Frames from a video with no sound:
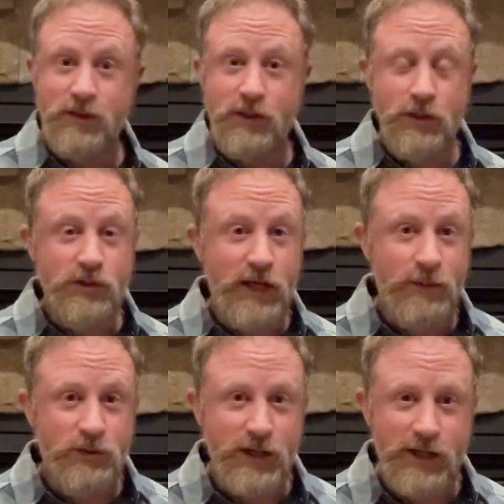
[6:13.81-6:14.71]
Huge
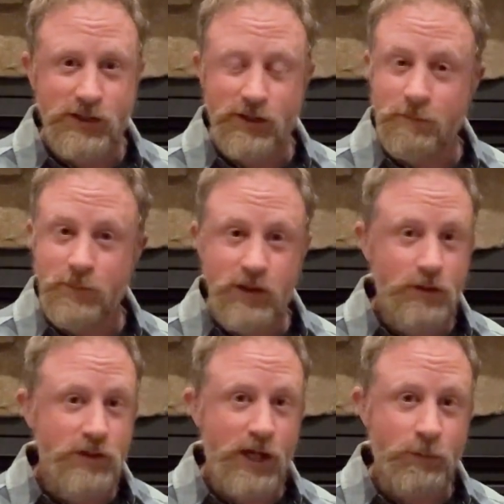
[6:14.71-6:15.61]
game changer,
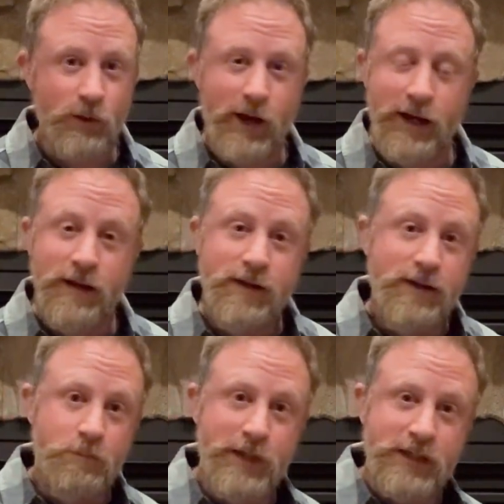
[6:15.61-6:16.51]
huge upgrade,
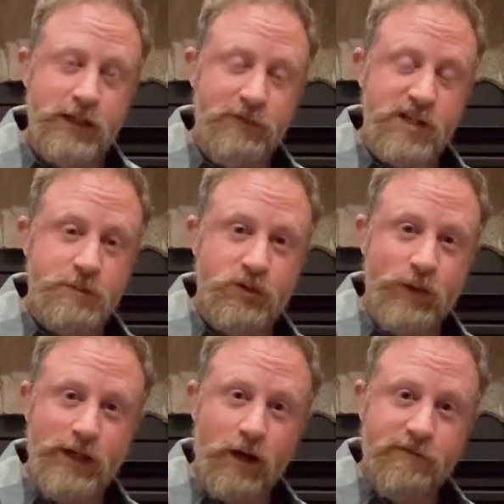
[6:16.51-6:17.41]
big difference
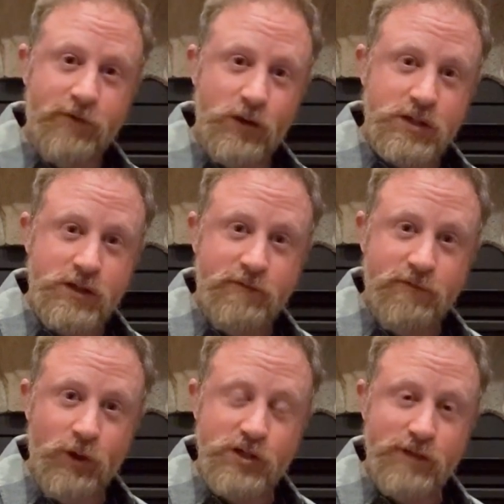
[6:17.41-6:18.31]
between our first
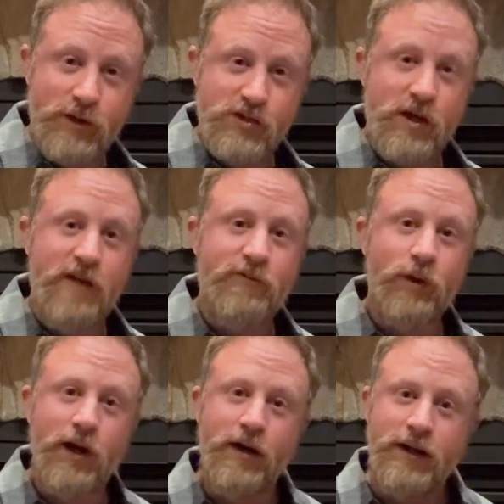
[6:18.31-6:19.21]
version of our
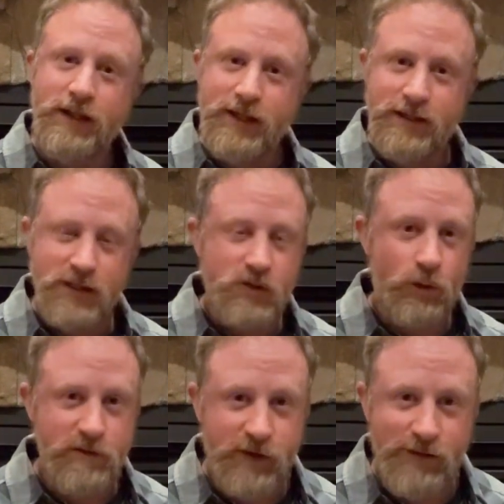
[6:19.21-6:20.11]
software and this
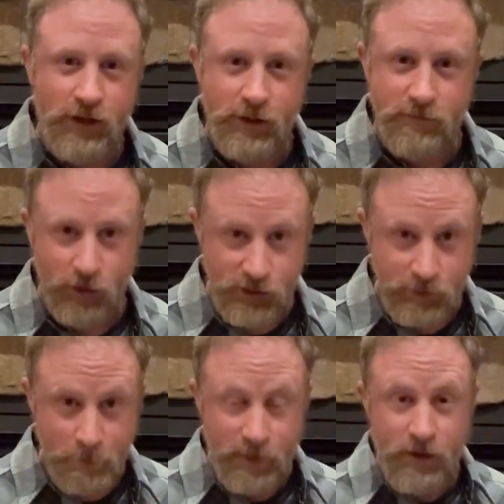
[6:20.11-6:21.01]
2500 version.